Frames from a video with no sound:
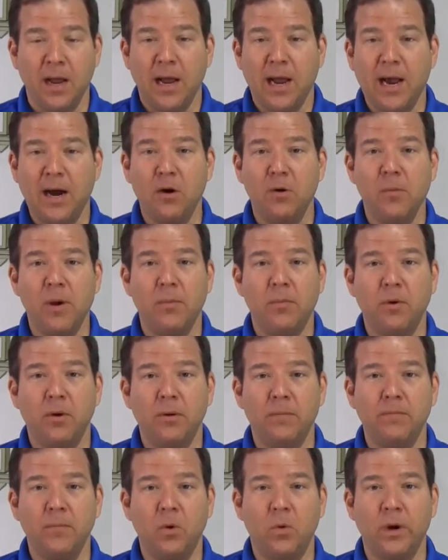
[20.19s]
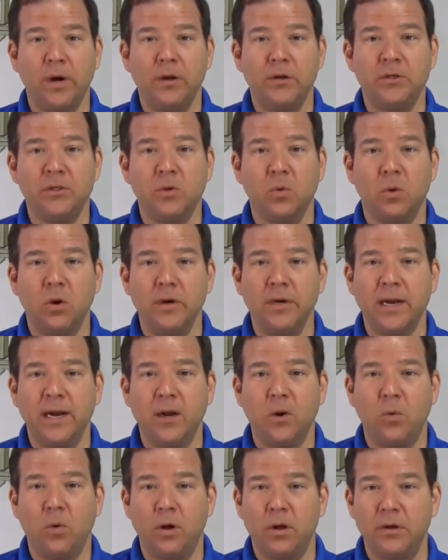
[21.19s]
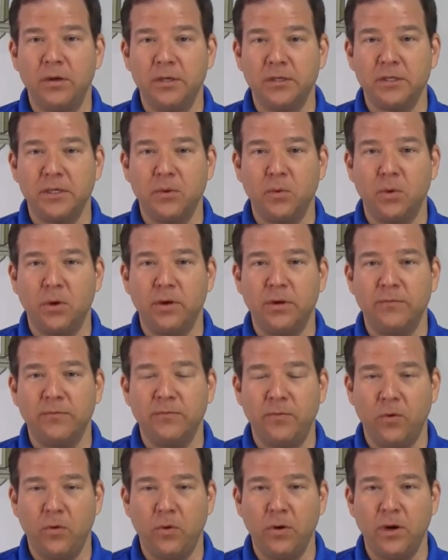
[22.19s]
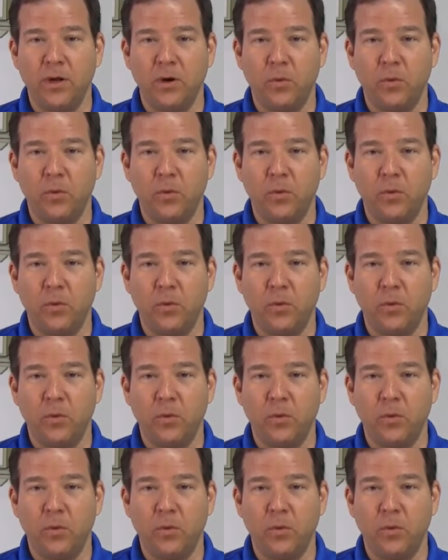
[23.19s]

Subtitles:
I remember when I used to work down at Walt Disney World in Florida,